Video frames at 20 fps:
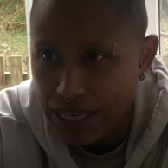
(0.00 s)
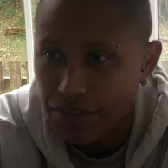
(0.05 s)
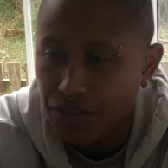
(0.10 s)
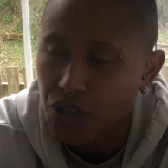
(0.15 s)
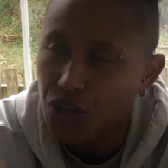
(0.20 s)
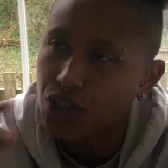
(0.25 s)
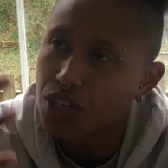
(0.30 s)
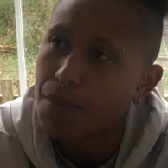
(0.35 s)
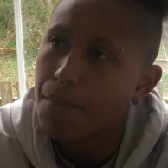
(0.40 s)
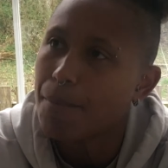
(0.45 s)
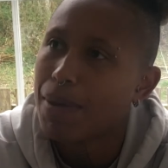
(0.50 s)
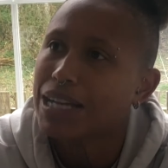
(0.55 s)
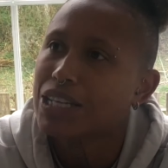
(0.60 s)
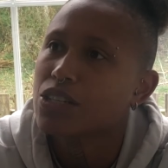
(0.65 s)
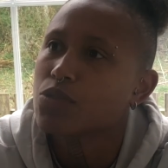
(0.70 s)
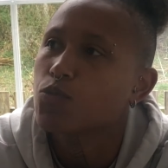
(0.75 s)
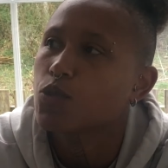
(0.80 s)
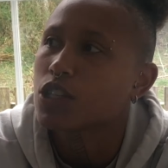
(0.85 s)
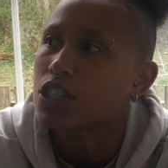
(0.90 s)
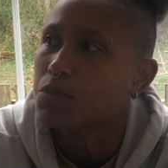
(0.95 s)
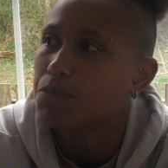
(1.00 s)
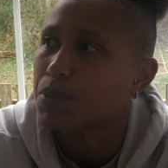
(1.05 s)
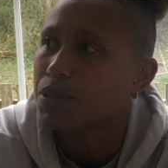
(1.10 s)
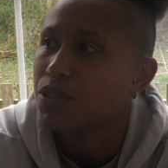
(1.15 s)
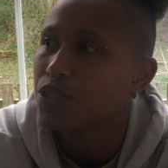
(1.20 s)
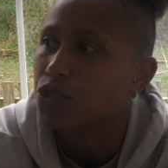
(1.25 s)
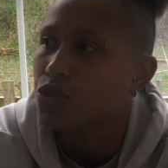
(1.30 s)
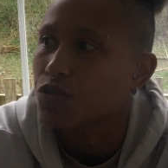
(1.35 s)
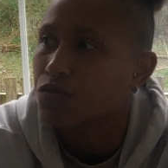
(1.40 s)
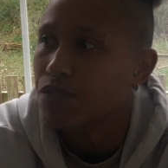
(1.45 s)
If you could imagine what
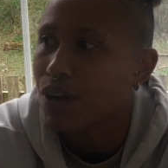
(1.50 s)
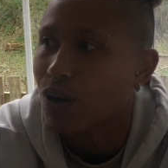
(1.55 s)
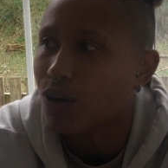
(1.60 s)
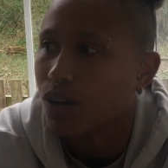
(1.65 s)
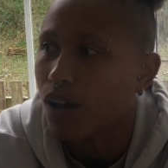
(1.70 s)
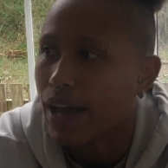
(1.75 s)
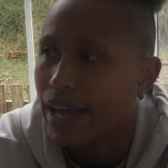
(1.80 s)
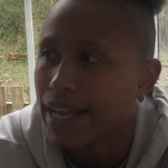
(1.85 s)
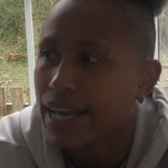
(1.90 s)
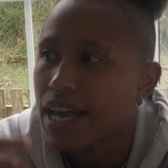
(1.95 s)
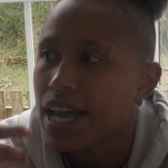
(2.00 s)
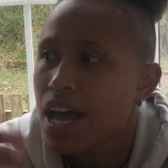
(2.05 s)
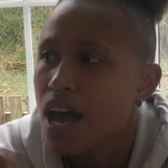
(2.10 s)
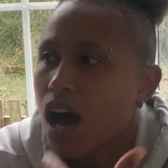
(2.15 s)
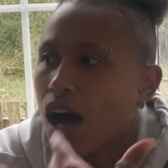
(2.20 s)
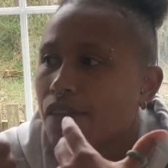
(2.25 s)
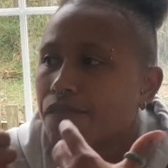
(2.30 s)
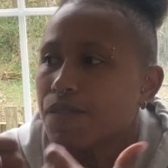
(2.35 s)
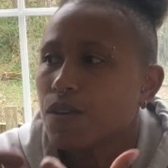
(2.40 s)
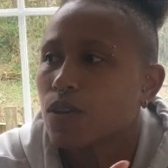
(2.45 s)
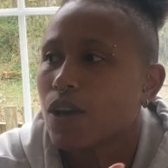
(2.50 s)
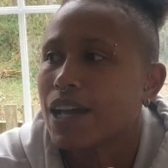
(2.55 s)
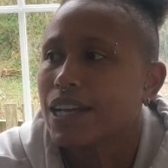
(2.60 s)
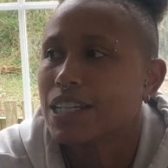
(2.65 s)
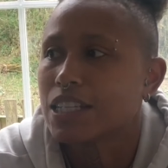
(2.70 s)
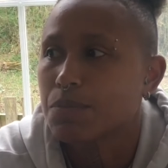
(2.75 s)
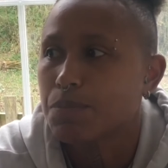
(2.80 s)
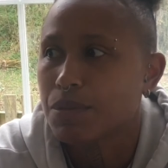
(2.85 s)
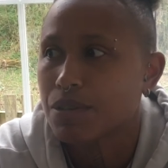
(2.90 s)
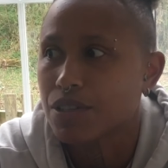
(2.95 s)
spiritual felt like, I feel like the
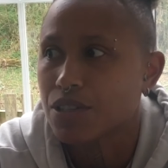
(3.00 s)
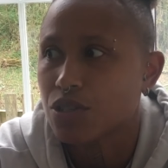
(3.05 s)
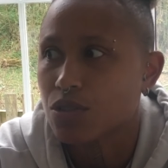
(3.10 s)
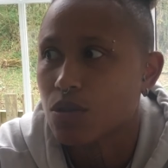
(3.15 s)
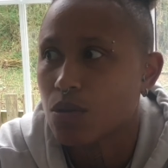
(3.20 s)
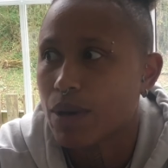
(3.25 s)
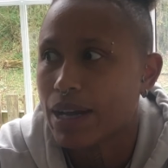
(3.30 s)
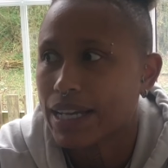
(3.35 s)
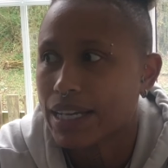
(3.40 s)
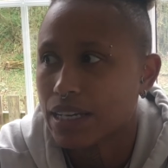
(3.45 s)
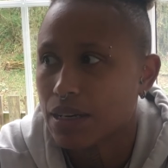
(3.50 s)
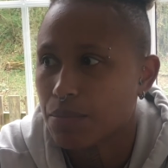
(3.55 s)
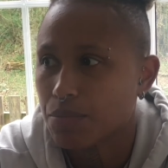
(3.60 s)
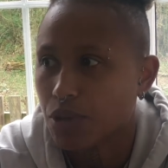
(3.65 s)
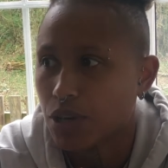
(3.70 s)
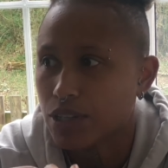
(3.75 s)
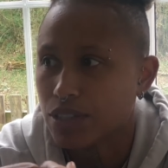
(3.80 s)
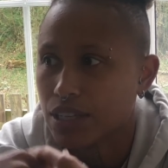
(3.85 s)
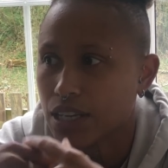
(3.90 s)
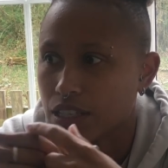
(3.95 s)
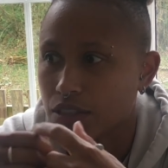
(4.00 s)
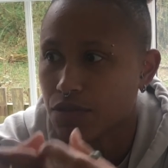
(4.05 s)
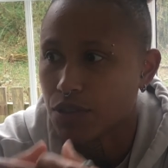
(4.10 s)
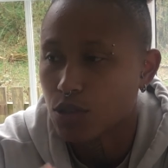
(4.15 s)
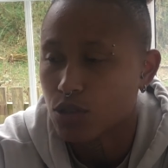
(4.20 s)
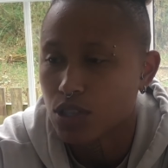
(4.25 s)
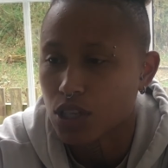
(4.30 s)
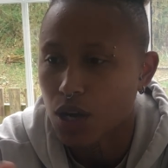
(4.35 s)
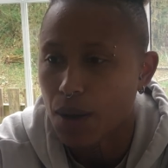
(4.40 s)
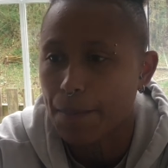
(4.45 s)
spiritual awakening process
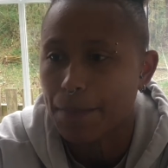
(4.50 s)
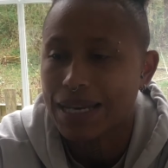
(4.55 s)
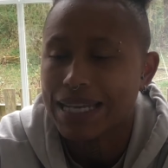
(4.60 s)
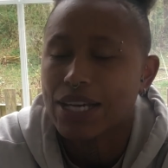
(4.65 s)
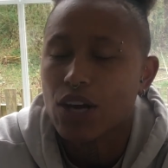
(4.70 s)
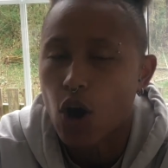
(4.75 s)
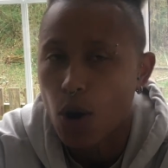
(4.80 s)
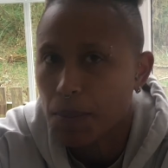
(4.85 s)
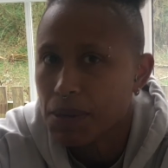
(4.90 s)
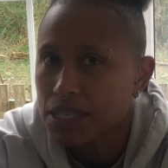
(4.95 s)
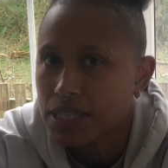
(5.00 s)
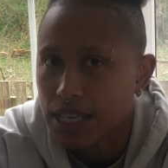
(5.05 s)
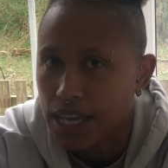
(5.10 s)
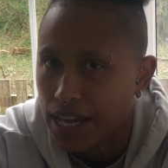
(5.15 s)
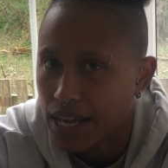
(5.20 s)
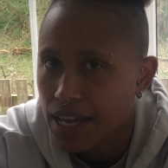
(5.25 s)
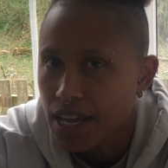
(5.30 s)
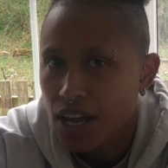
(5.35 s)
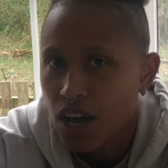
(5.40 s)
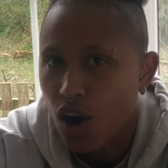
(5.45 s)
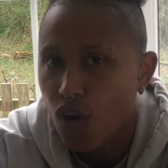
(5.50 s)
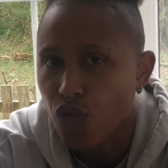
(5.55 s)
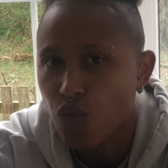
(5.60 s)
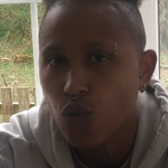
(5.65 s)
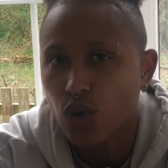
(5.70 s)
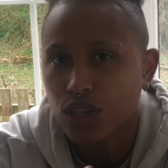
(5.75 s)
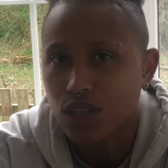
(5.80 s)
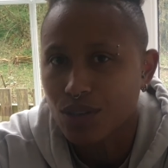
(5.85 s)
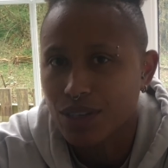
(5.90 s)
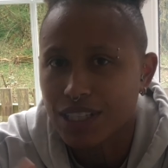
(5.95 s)
feels the complete opposite of
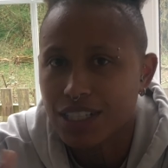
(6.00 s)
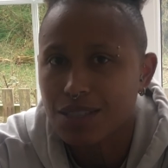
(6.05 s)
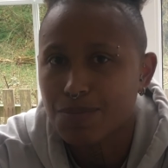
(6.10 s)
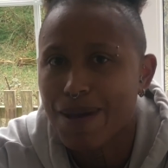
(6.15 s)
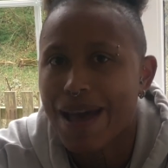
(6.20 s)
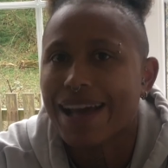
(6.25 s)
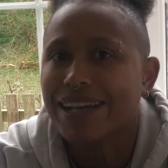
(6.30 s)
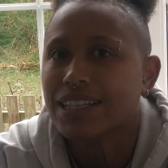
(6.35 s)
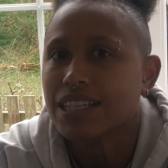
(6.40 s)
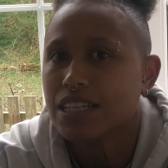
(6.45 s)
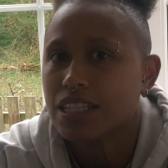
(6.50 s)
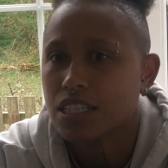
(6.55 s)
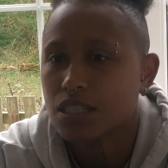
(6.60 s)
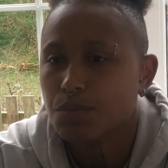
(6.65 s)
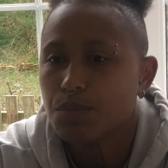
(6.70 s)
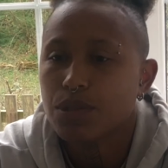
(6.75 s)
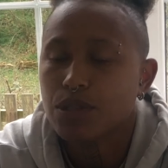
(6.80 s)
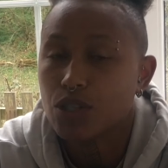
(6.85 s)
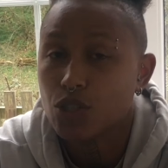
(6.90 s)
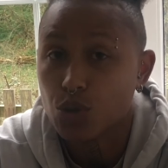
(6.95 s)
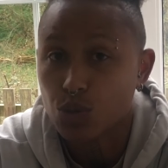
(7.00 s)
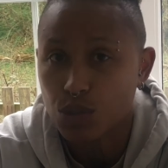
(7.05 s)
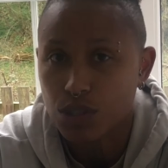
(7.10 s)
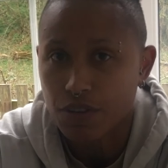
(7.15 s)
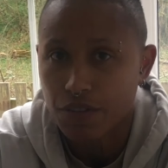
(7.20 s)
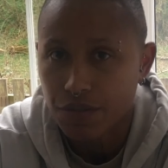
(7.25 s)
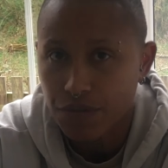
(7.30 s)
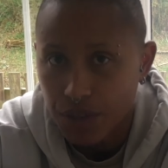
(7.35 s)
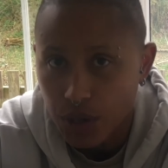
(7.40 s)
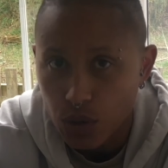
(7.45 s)
what you expect spiritual to
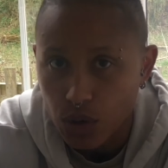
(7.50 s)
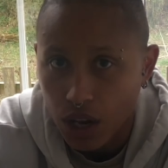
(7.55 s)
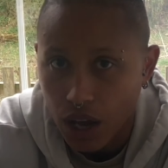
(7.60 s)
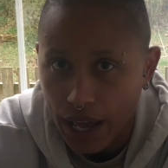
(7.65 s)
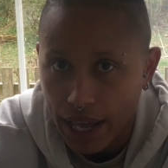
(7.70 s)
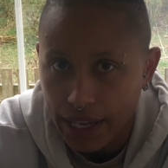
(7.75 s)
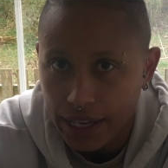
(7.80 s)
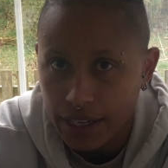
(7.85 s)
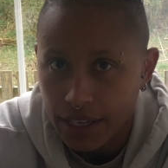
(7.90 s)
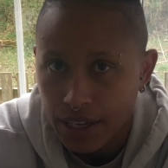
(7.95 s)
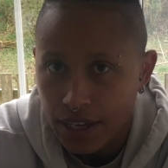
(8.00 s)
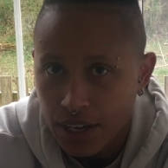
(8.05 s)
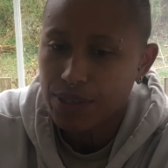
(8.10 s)
feel like.